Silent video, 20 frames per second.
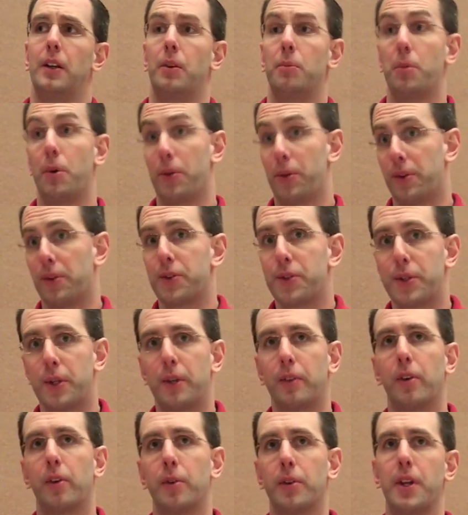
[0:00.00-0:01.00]
both on the
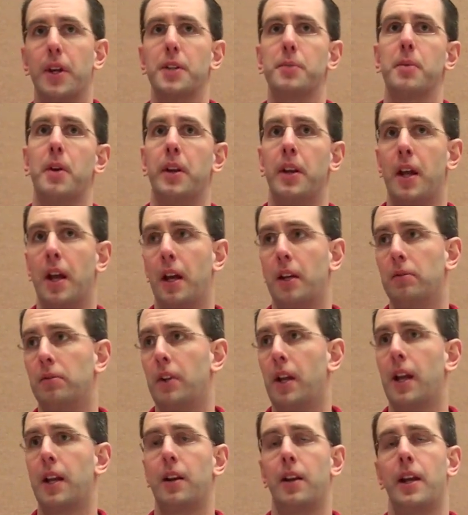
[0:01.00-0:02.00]
server with ASP.NET
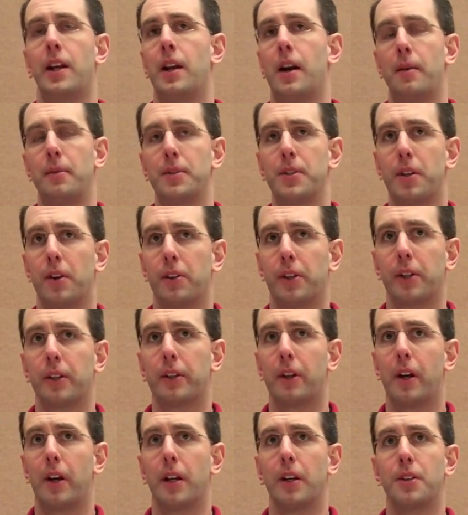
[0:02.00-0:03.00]
and obviously on the
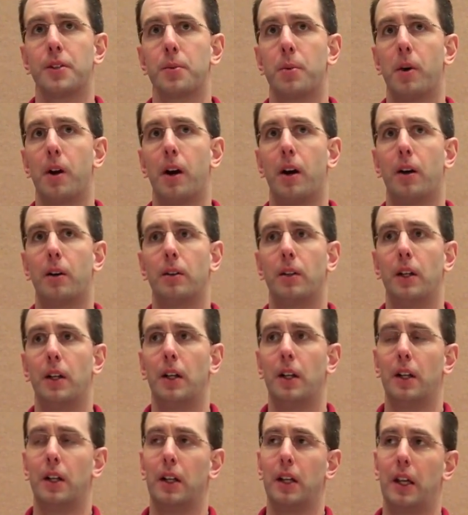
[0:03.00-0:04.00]
client as well,
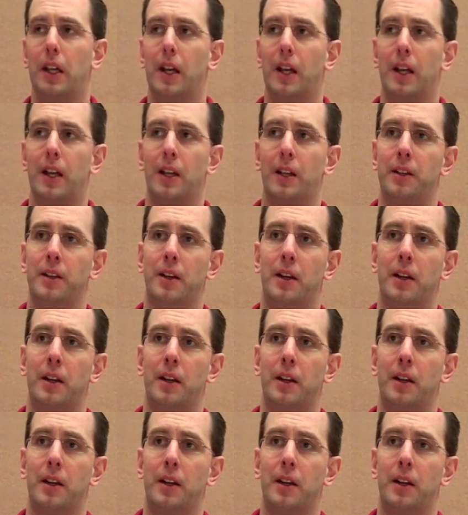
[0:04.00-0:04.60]
and